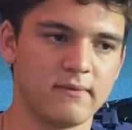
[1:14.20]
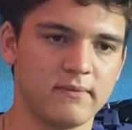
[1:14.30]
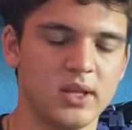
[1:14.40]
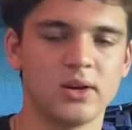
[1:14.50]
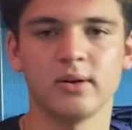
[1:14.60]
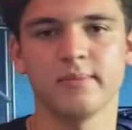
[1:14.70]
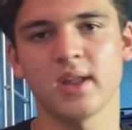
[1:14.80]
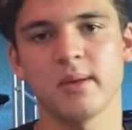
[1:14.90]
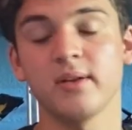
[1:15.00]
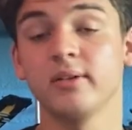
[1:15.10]
you know,
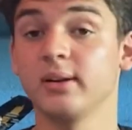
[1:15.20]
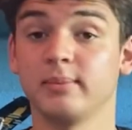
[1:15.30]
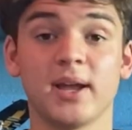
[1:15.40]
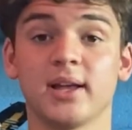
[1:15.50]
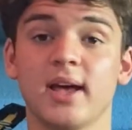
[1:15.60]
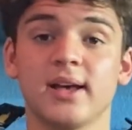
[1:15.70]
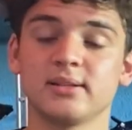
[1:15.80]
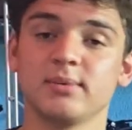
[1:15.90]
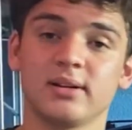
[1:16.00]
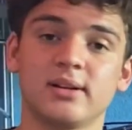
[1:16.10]
I'm not even going to make an
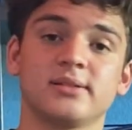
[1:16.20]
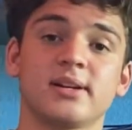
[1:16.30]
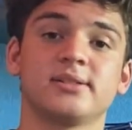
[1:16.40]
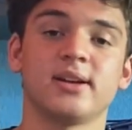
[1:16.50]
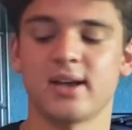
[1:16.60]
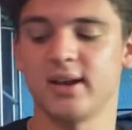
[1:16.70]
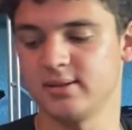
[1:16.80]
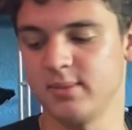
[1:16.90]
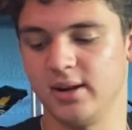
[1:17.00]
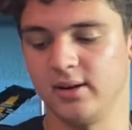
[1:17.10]
estimate because I suck at
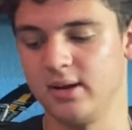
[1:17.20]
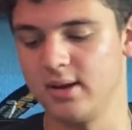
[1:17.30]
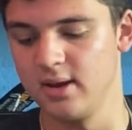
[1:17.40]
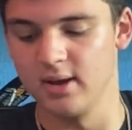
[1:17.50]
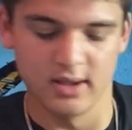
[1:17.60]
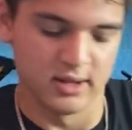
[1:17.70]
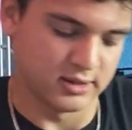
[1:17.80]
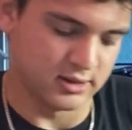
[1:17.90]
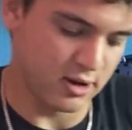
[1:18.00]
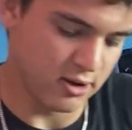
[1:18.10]
estimating.
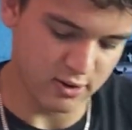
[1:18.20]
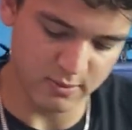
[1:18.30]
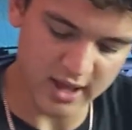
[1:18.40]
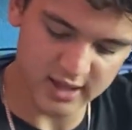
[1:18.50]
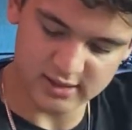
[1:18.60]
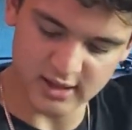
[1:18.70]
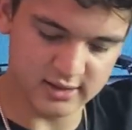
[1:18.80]
So, but it's